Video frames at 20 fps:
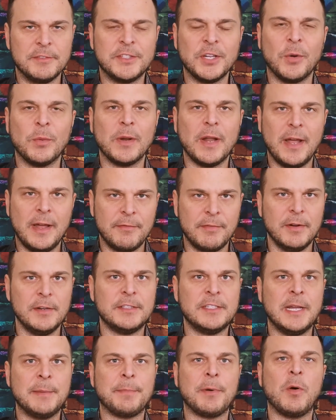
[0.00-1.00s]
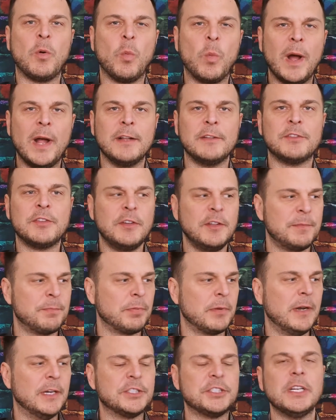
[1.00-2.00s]
Don't ever dip a wet
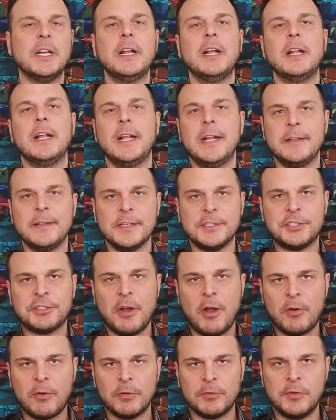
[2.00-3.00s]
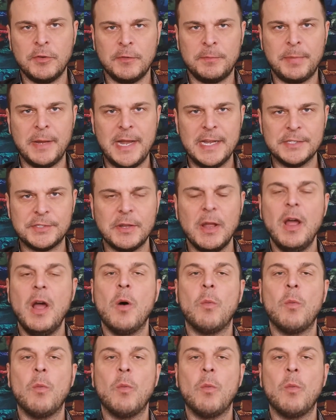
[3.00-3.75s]
toothbrush in this charcoal toothpaste.